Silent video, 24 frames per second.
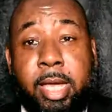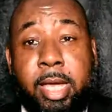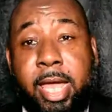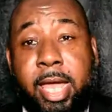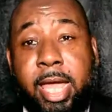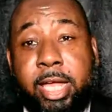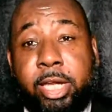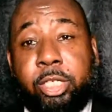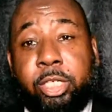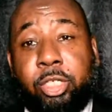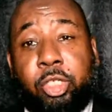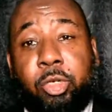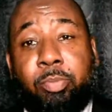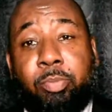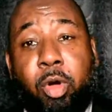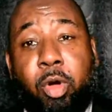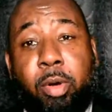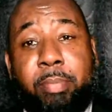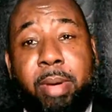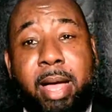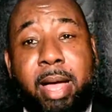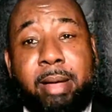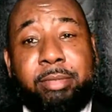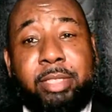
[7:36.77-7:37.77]
Hey, this is your
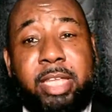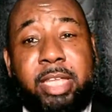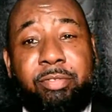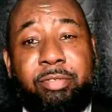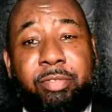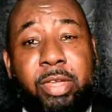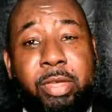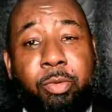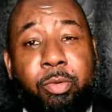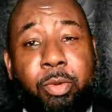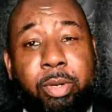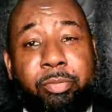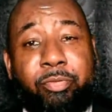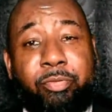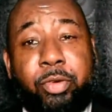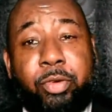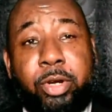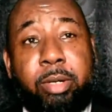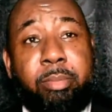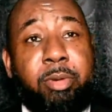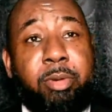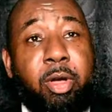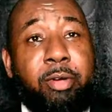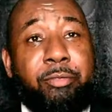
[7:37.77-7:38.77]
boy Bob TV with
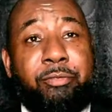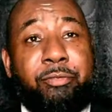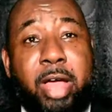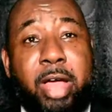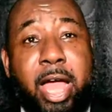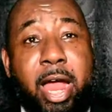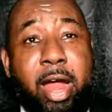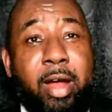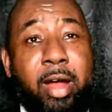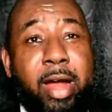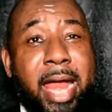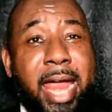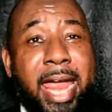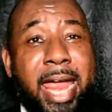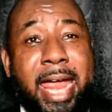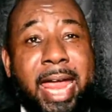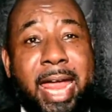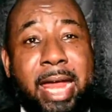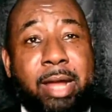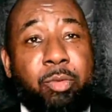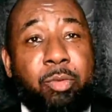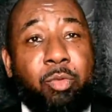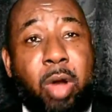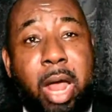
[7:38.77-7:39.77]
Freedom on Fire
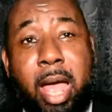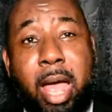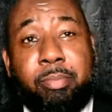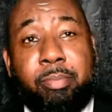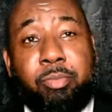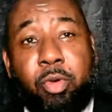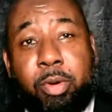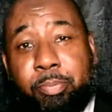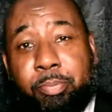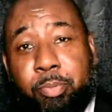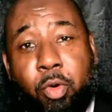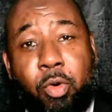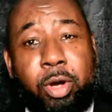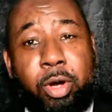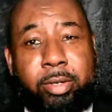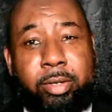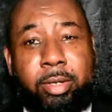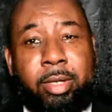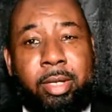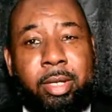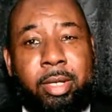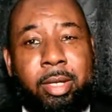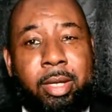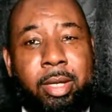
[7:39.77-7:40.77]
and Rob Report.
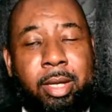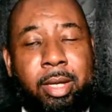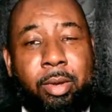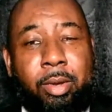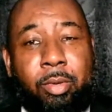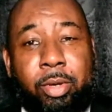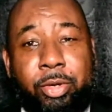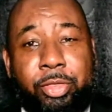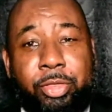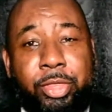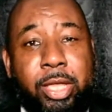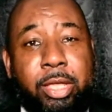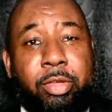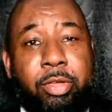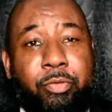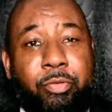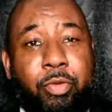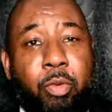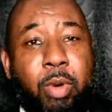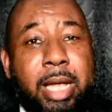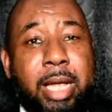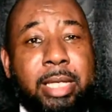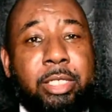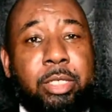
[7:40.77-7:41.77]
I want to thank you for
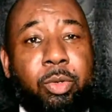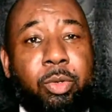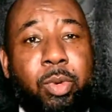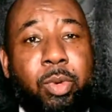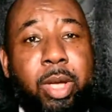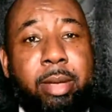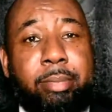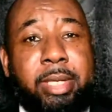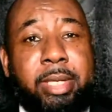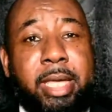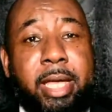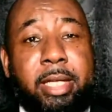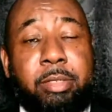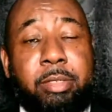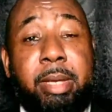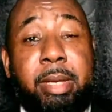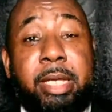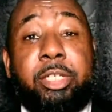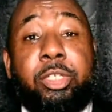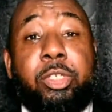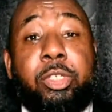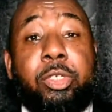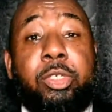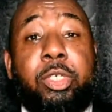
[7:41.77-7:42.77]
watching the webcast. Make
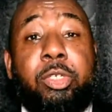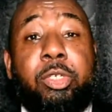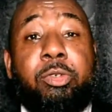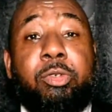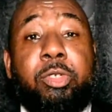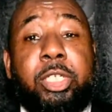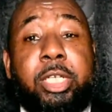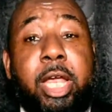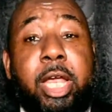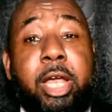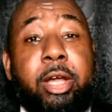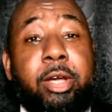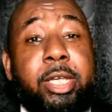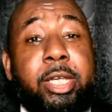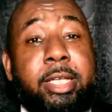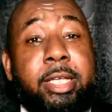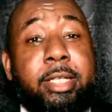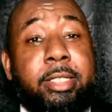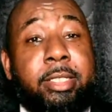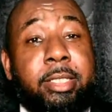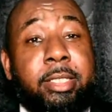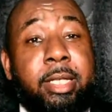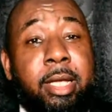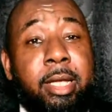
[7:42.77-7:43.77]
sure you share
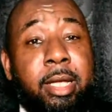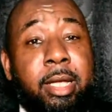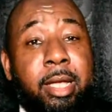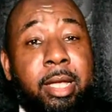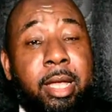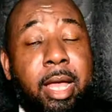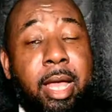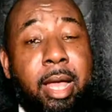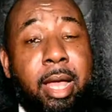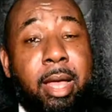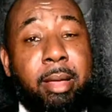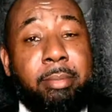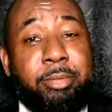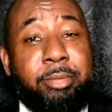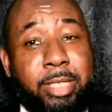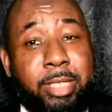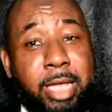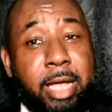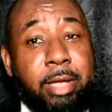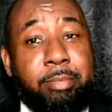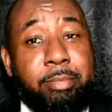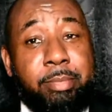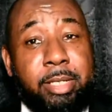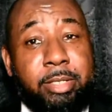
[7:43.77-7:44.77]
these um,
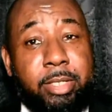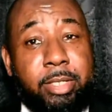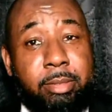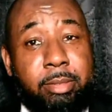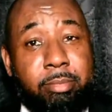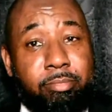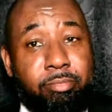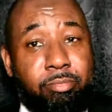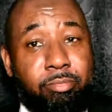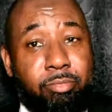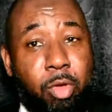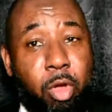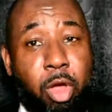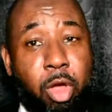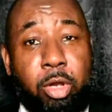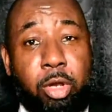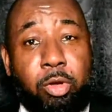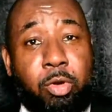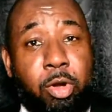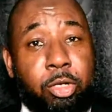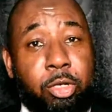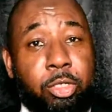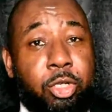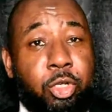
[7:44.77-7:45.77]
segments all
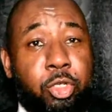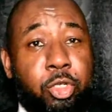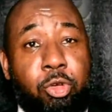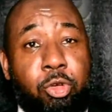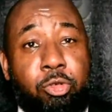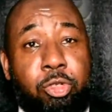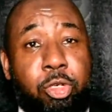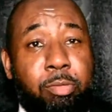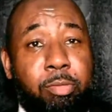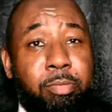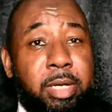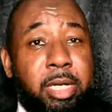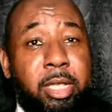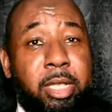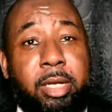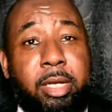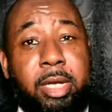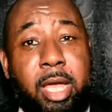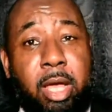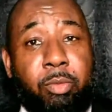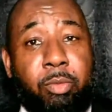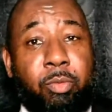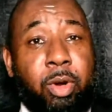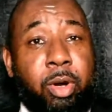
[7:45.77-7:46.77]
across your social media
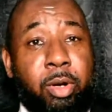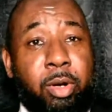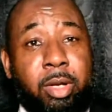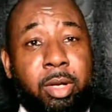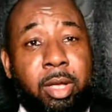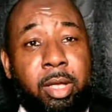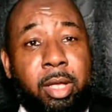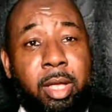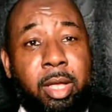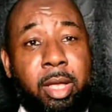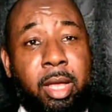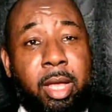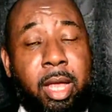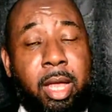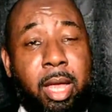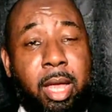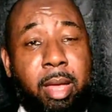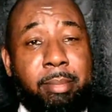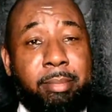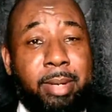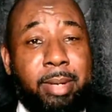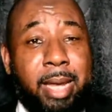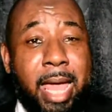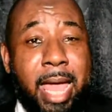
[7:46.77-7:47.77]
network.
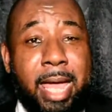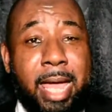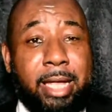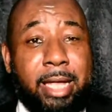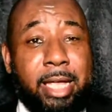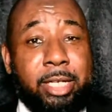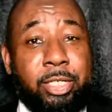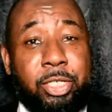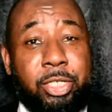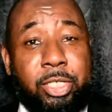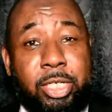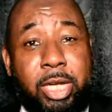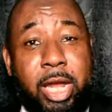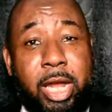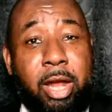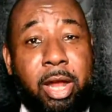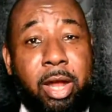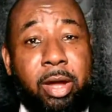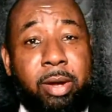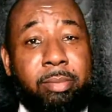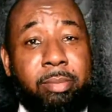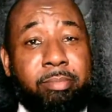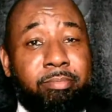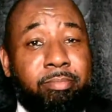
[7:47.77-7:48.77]
Um, like and
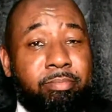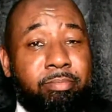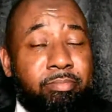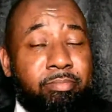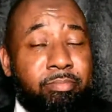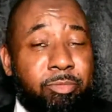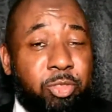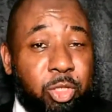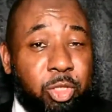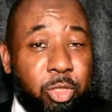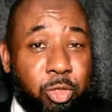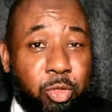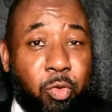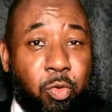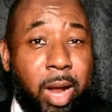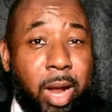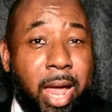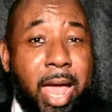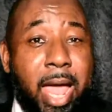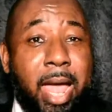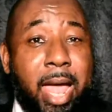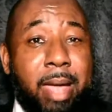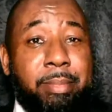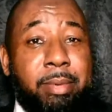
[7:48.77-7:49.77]
share,
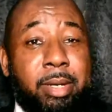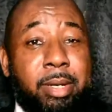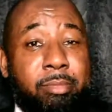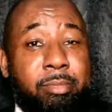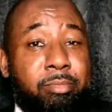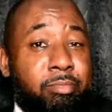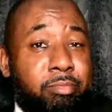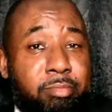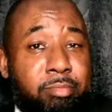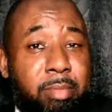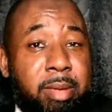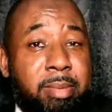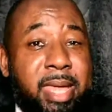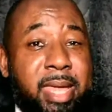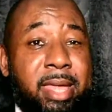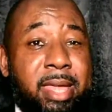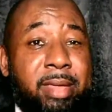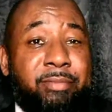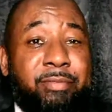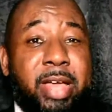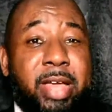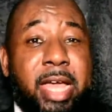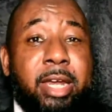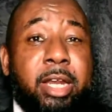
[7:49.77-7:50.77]
subscribe, and maybe
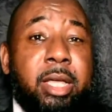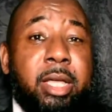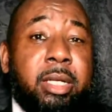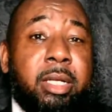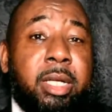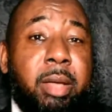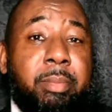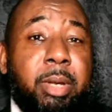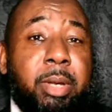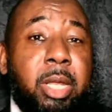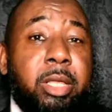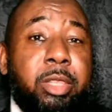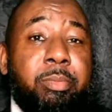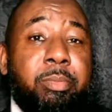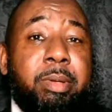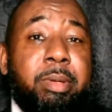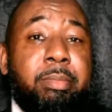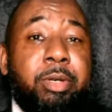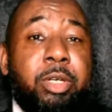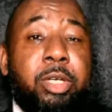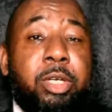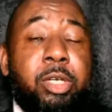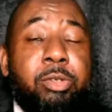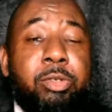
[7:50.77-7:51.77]
invite a couple other
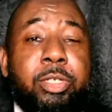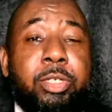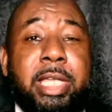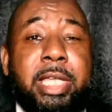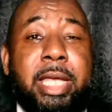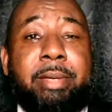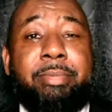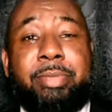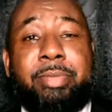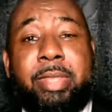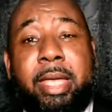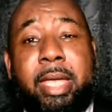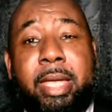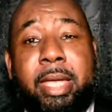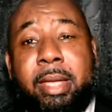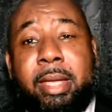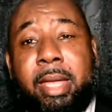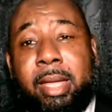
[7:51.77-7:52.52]
people to do the same thing.